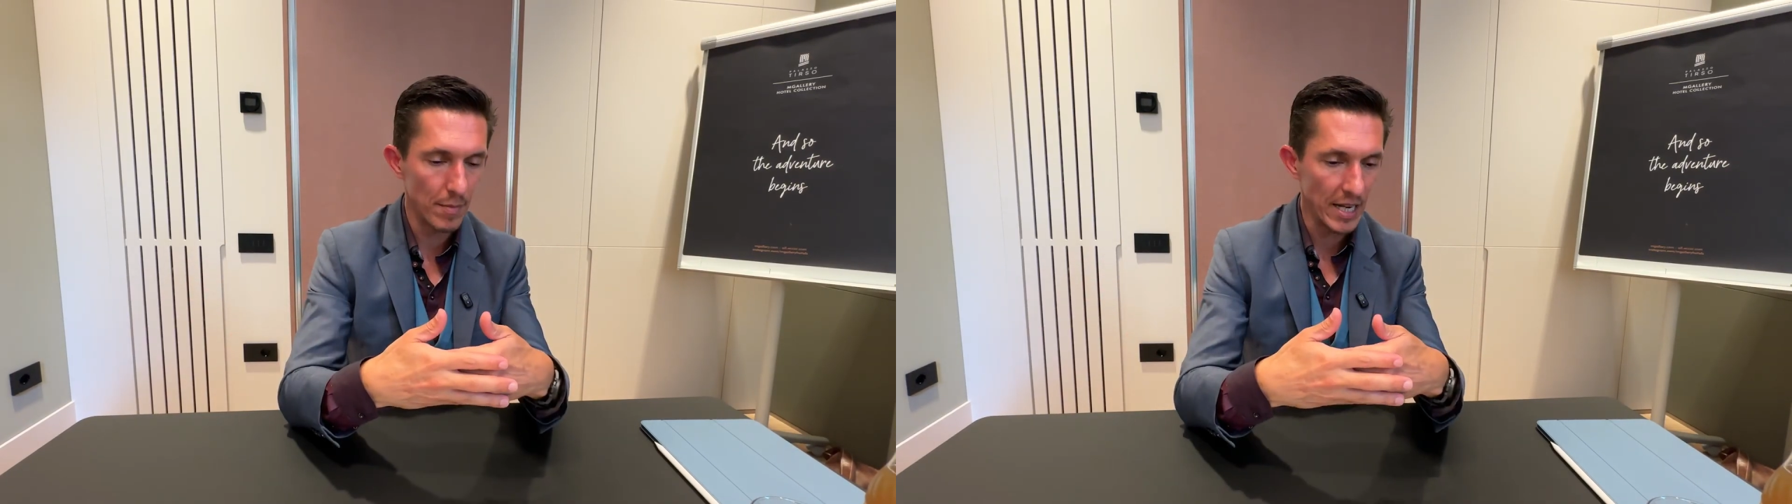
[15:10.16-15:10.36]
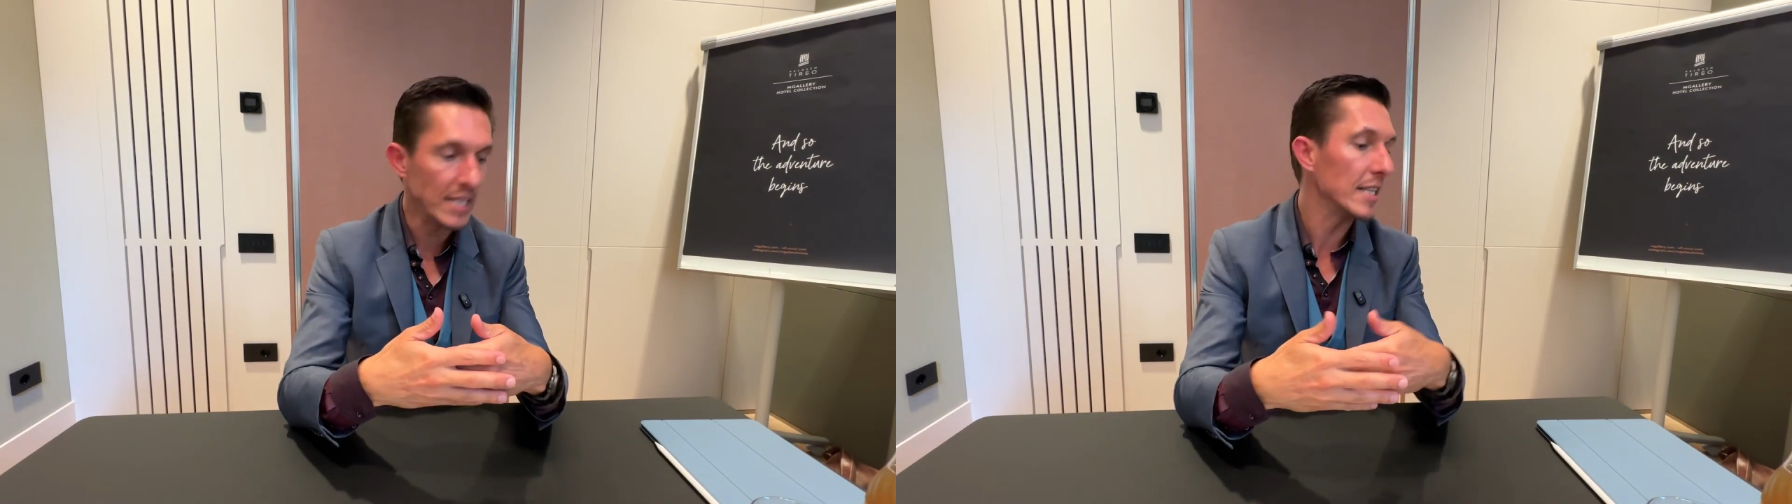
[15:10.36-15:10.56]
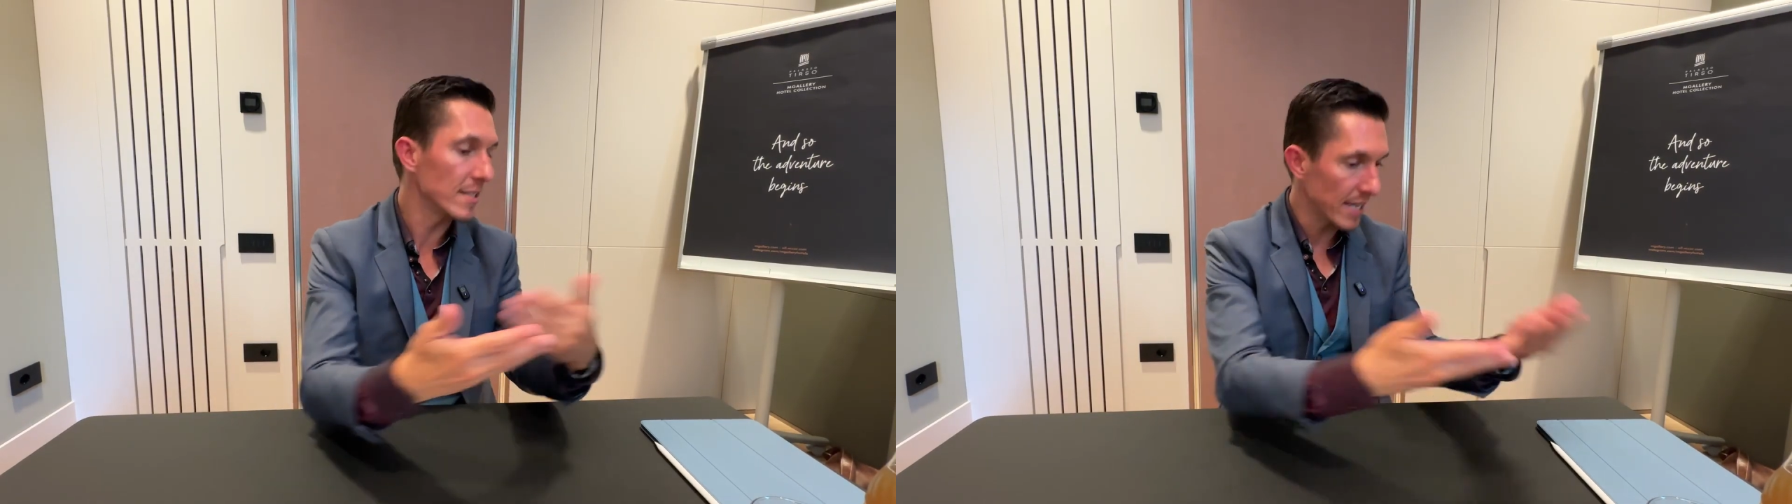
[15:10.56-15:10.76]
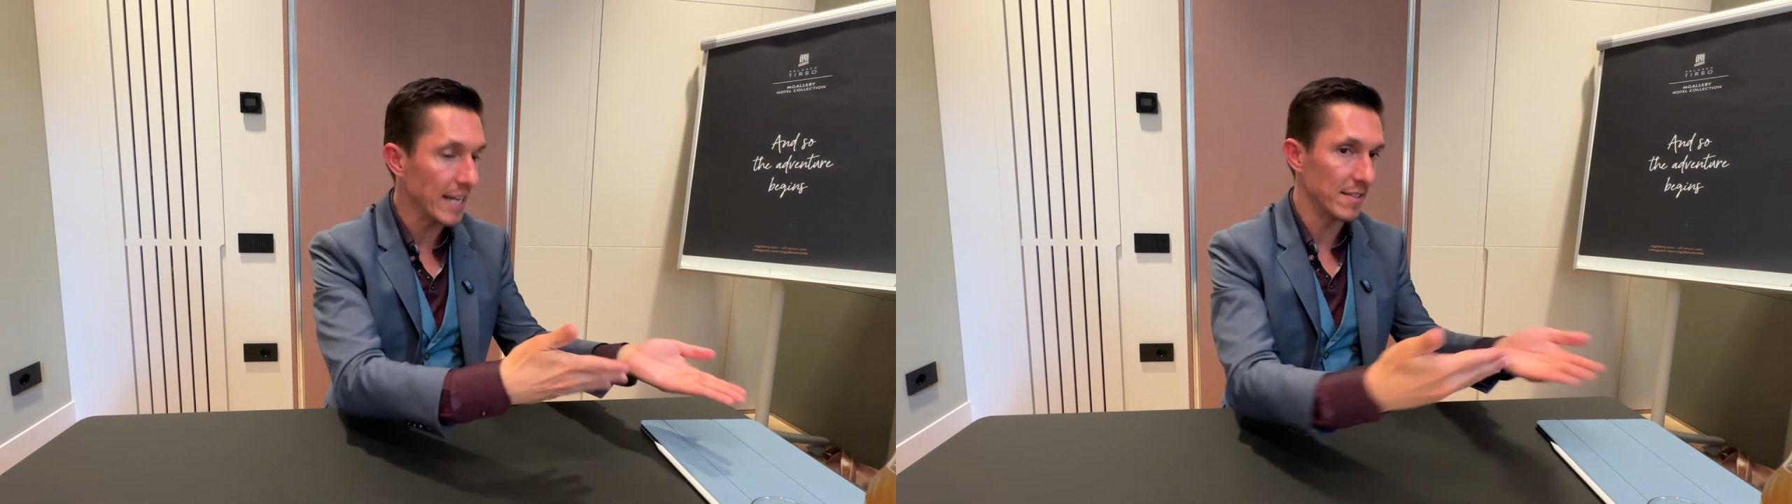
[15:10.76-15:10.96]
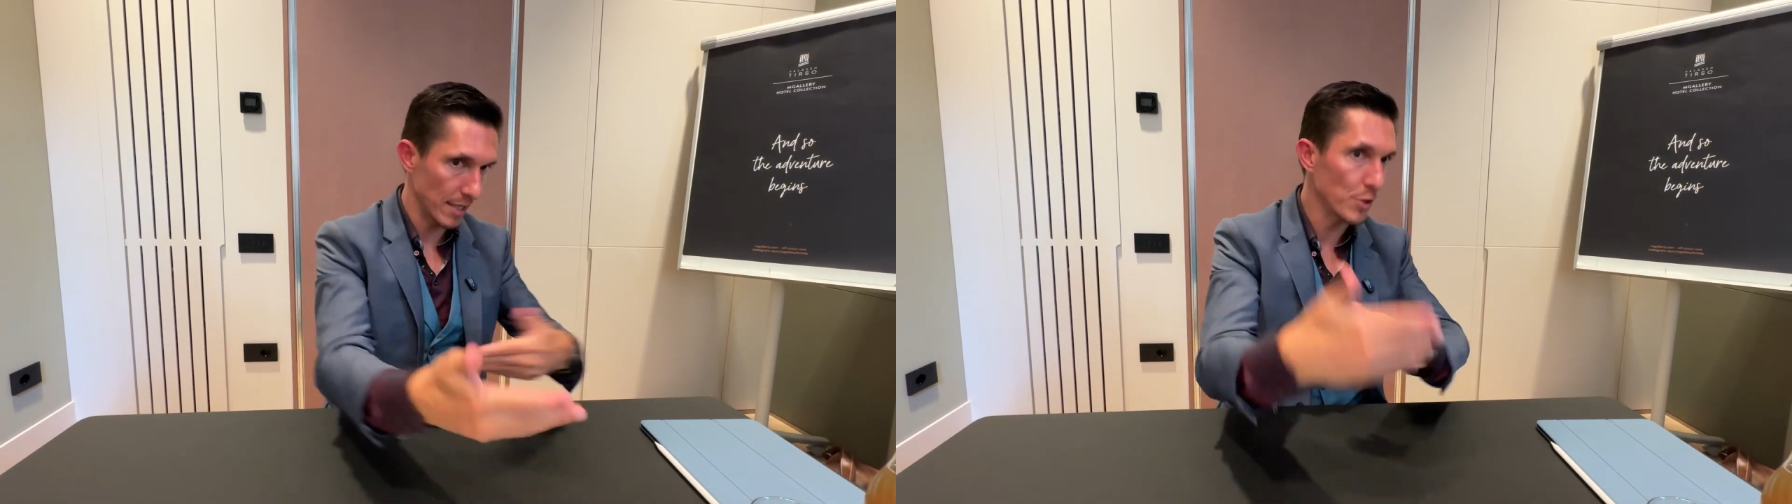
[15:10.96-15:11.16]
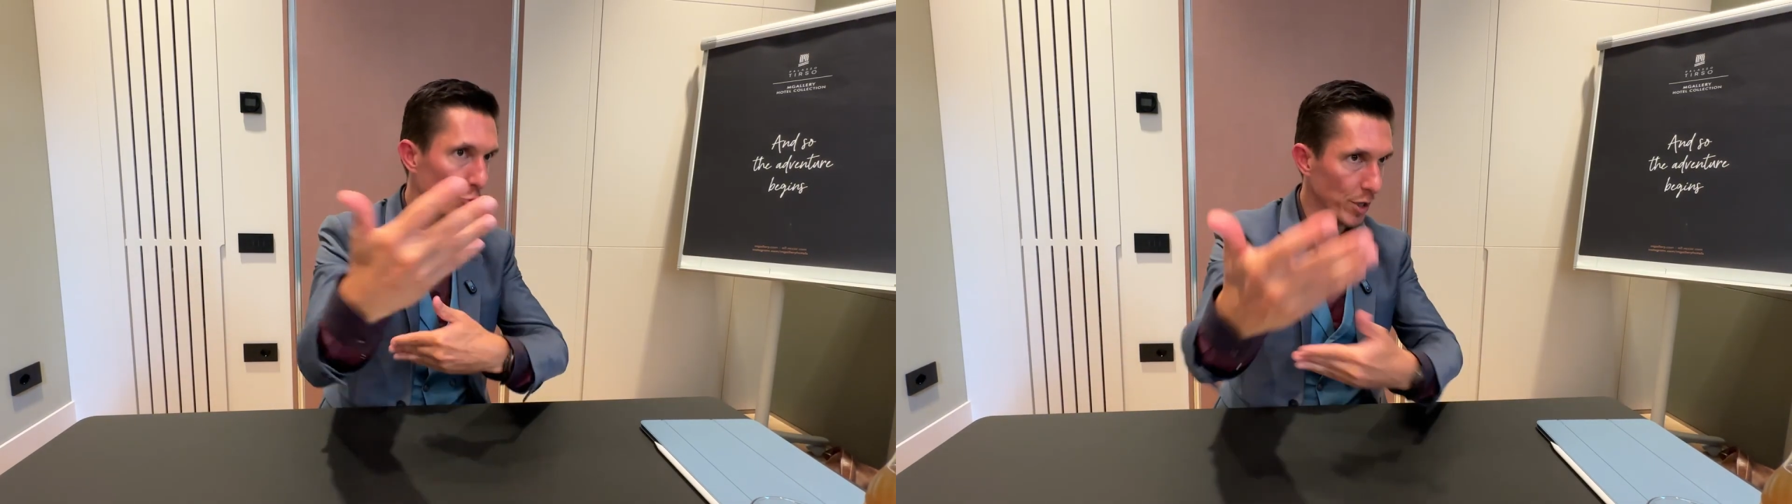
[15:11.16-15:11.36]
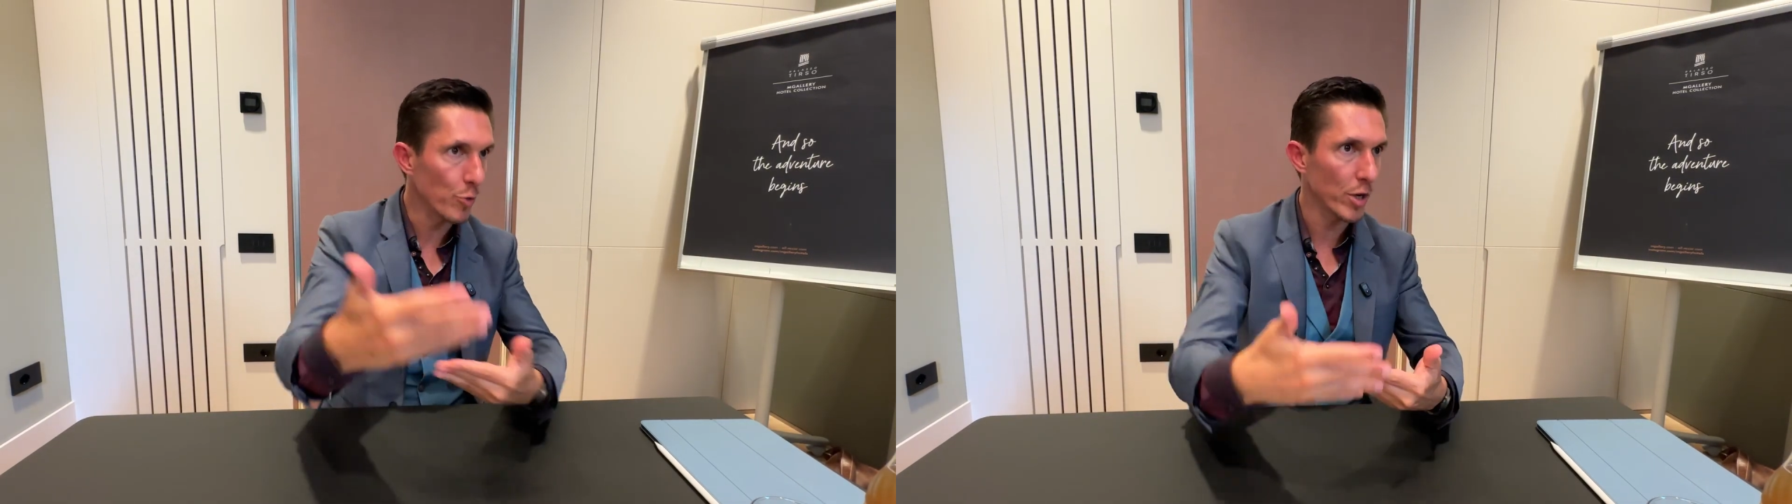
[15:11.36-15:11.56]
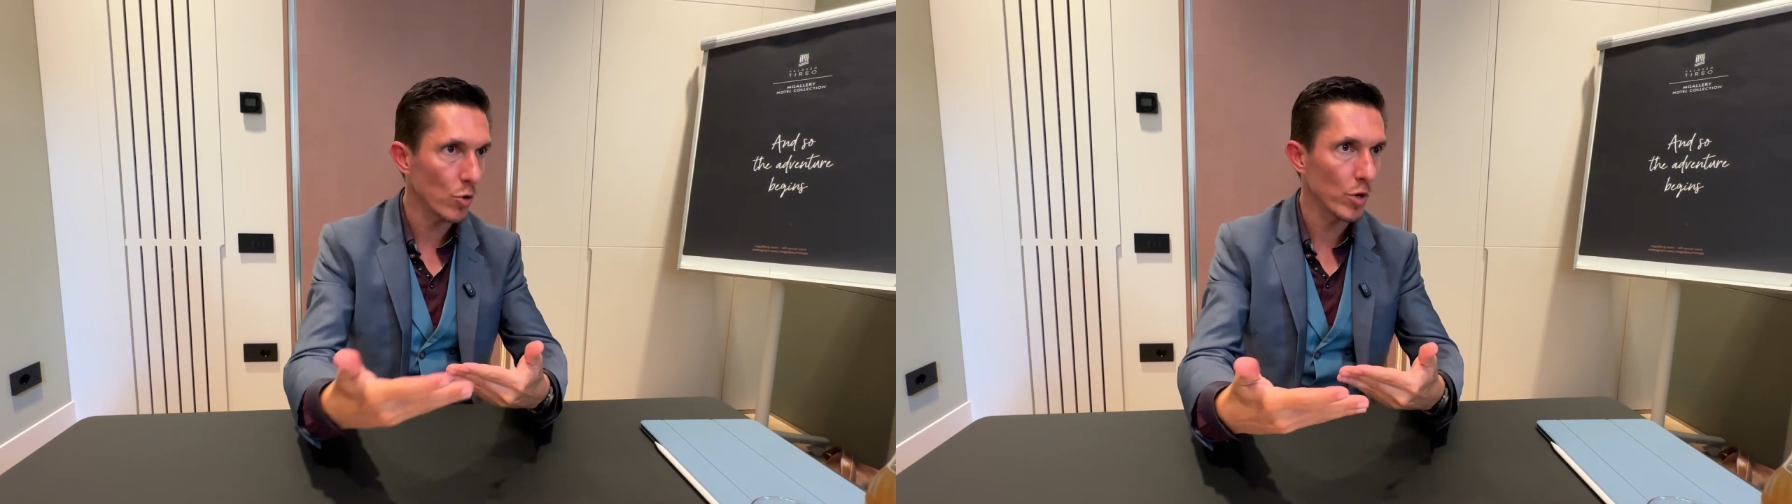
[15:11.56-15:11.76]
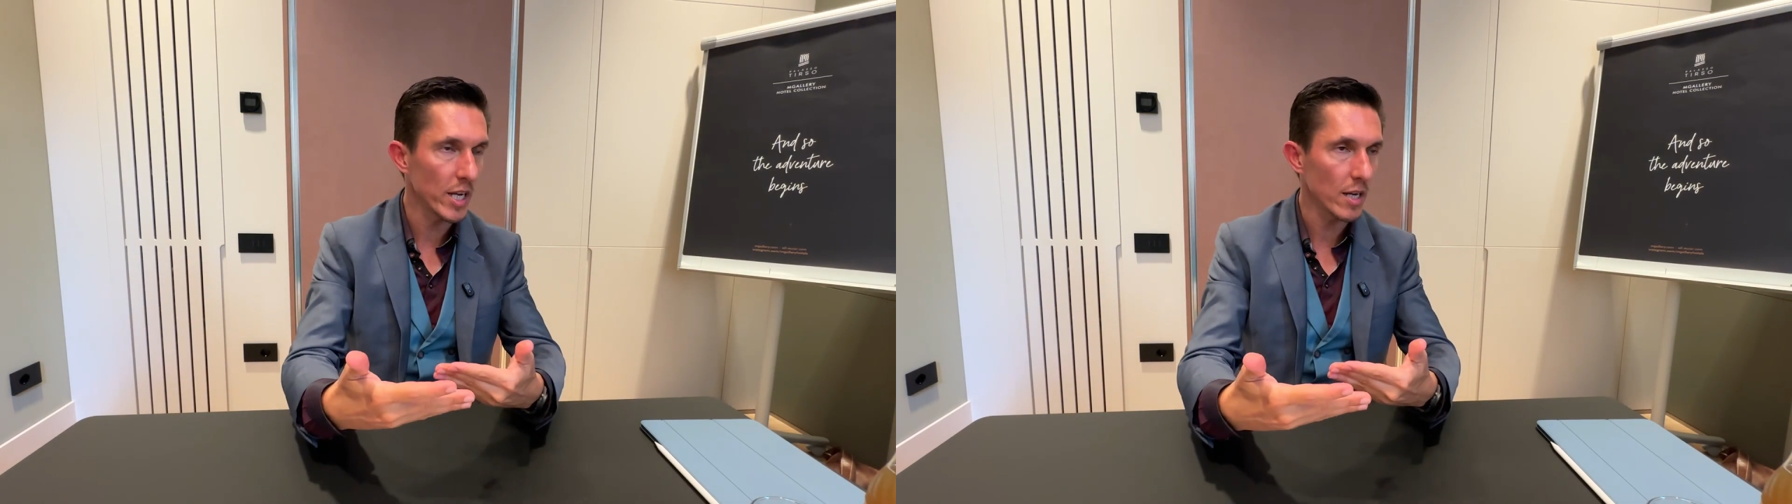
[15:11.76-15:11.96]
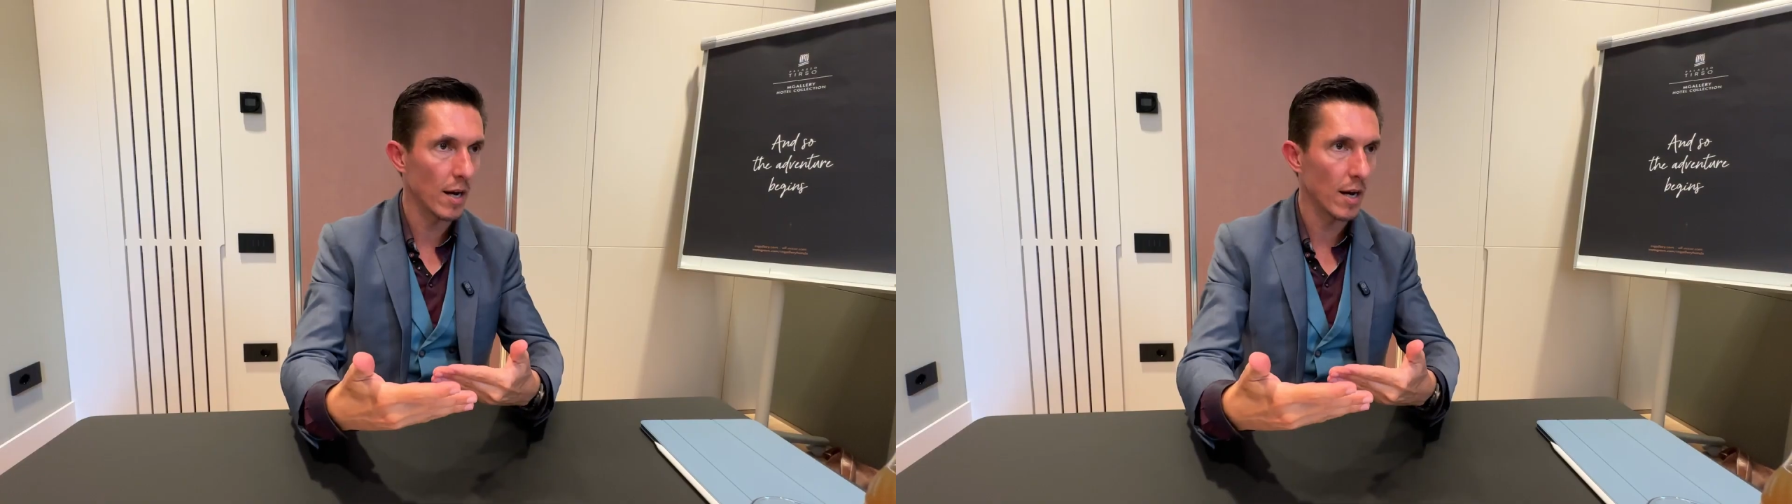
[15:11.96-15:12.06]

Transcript: in this case, a screen recording,